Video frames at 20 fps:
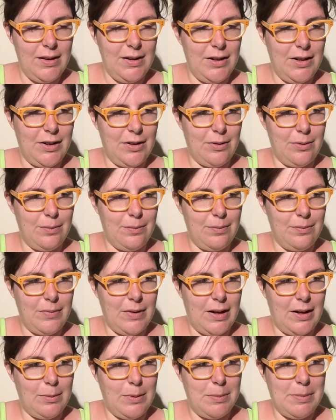you know,
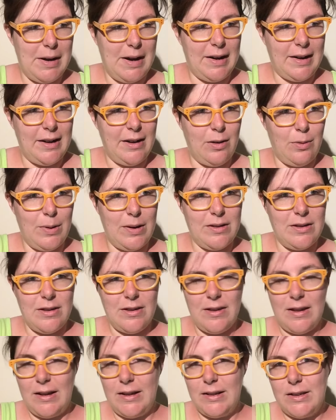I'll be packing away the
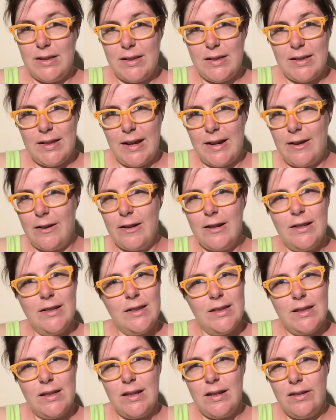things that are
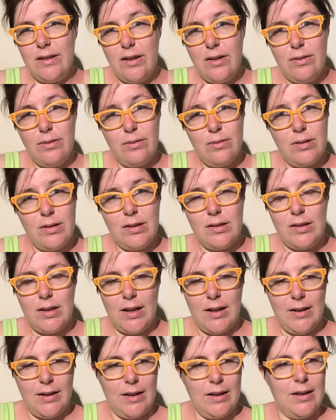instant no's,
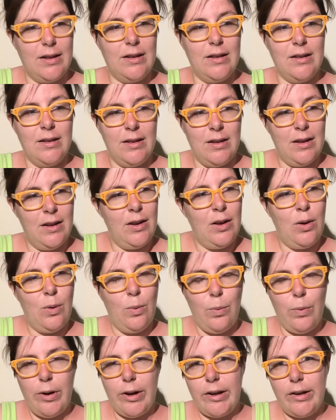and then
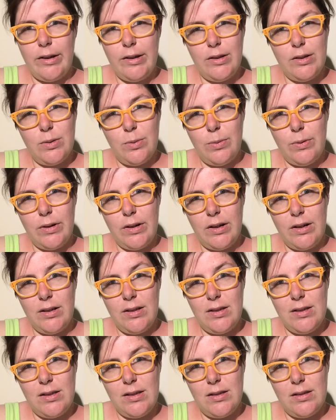working
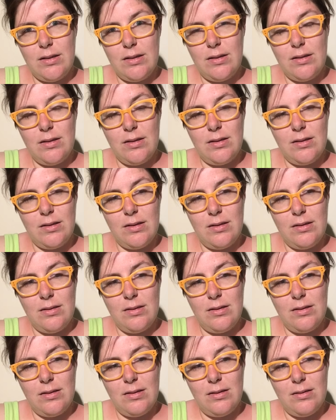towards,
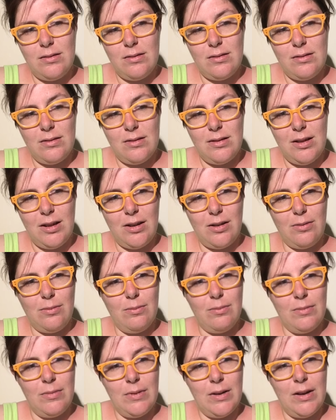you know,
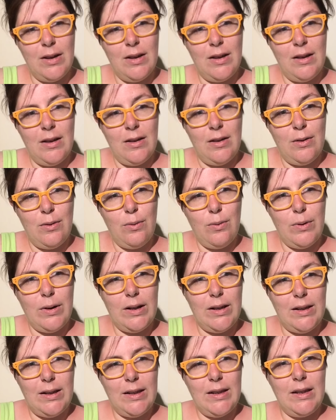
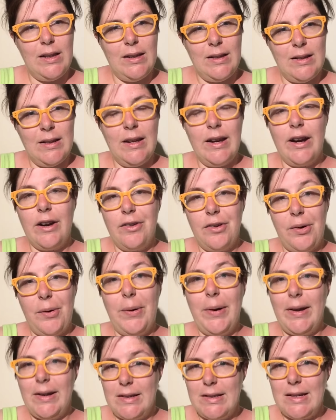really
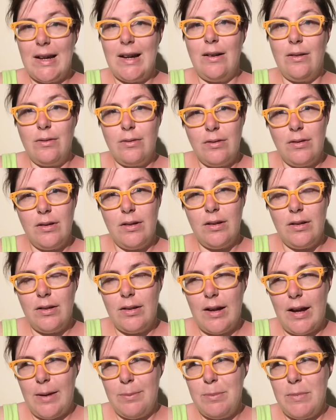narrowing down.
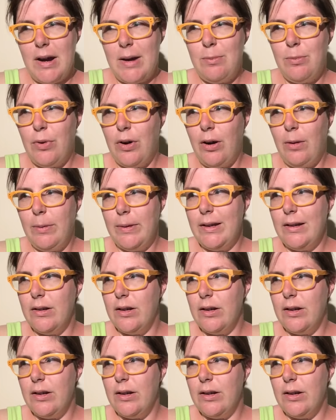I'm probably